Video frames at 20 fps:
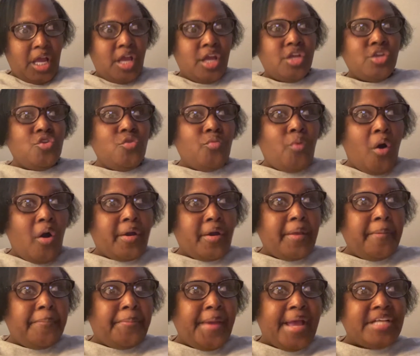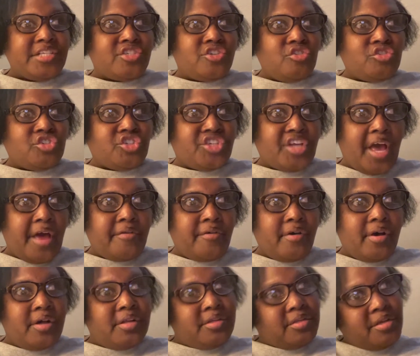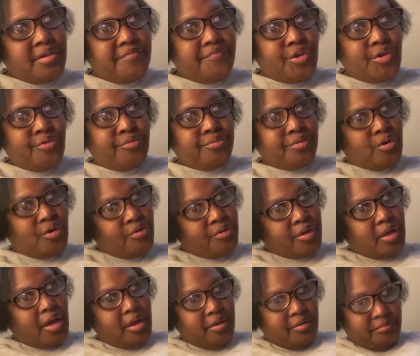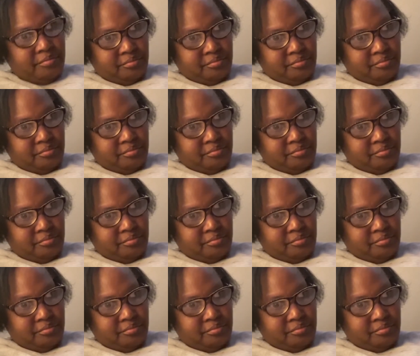You walking past your shadow will leave you, okay?